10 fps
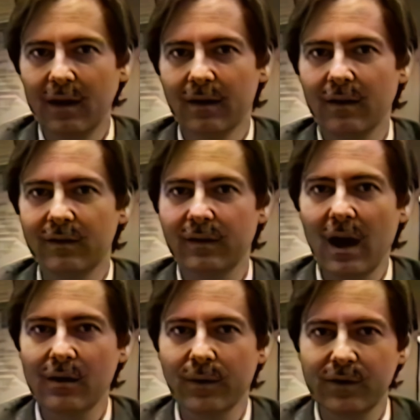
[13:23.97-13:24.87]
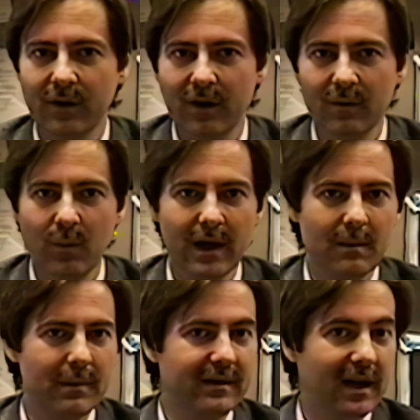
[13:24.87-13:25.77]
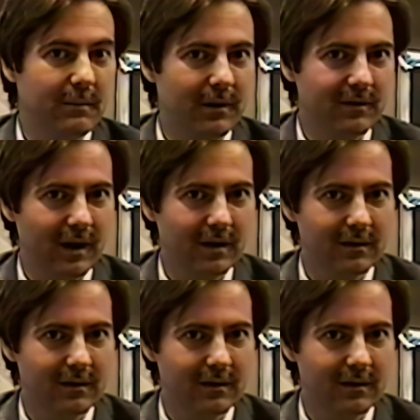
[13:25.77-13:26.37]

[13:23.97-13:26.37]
the stock return went up by 10%.